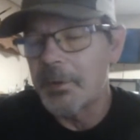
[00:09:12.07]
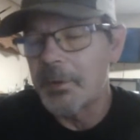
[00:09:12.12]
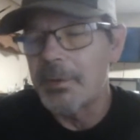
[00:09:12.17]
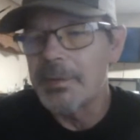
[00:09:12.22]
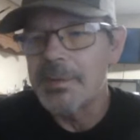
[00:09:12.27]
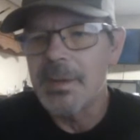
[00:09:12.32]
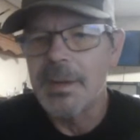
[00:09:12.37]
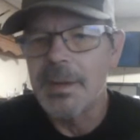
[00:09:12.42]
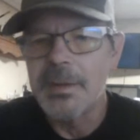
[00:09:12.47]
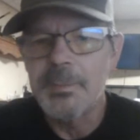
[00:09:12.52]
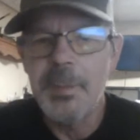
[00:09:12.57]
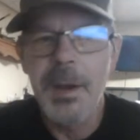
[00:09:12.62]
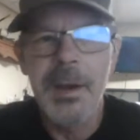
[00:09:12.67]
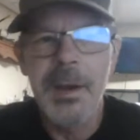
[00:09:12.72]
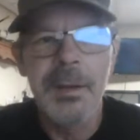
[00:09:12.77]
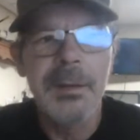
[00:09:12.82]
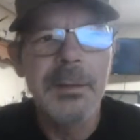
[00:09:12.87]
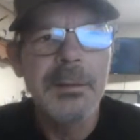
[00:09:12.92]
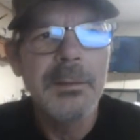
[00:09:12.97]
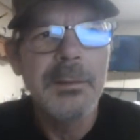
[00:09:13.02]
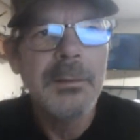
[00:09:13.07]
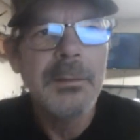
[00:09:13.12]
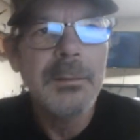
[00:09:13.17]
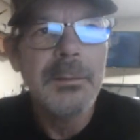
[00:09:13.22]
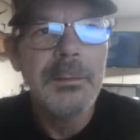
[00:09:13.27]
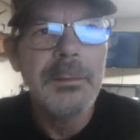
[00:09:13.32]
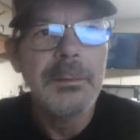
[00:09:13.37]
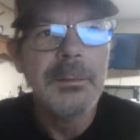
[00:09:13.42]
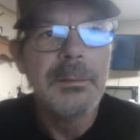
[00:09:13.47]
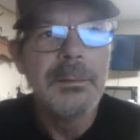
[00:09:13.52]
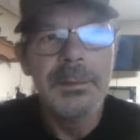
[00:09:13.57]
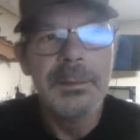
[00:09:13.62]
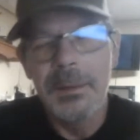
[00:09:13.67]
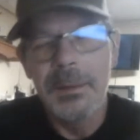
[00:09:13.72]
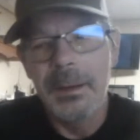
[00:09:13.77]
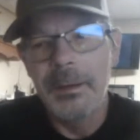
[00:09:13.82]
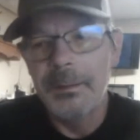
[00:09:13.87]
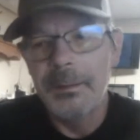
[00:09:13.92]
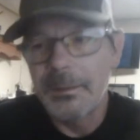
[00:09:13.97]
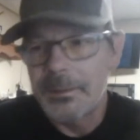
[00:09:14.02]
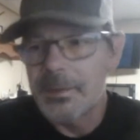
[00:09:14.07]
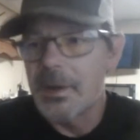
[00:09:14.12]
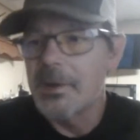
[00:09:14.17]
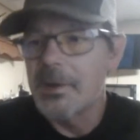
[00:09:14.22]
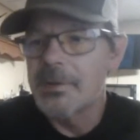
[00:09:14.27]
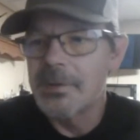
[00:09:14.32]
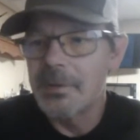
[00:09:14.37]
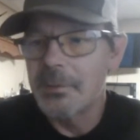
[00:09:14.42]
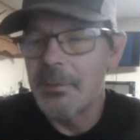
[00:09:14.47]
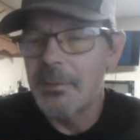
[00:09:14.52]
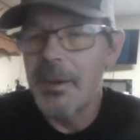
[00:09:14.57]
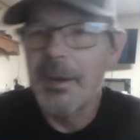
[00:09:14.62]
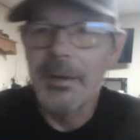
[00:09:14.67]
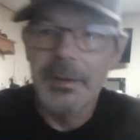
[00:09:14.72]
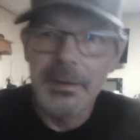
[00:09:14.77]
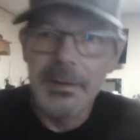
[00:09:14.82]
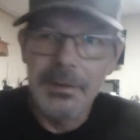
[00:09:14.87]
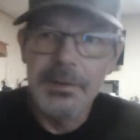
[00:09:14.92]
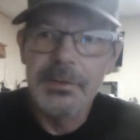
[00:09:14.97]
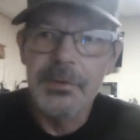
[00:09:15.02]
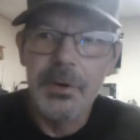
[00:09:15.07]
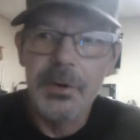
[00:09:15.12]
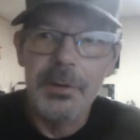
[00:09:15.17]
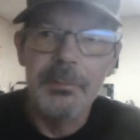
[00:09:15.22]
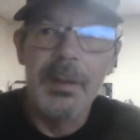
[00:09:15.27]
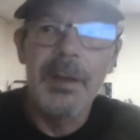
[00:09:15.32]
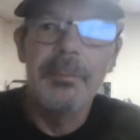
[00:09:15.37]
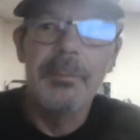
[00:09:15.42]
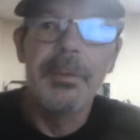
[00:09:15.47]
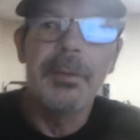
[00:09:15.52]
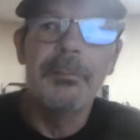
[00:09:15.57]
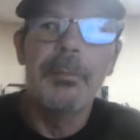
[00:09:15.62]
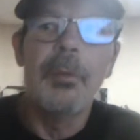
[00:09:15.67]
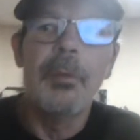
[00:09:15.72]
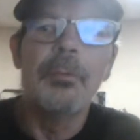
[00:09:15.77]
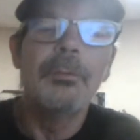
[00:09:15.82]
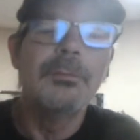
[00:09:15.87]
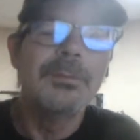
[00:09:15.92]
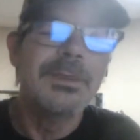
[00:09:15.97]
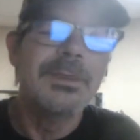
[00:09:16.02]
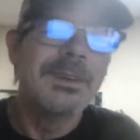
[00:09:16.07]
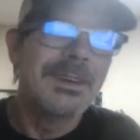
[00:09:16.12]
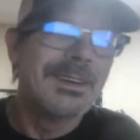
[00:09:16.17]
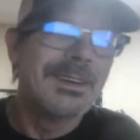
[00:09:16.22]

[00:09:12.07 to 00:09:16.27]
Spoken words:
And it's also the pond that destroyed my big boat. But I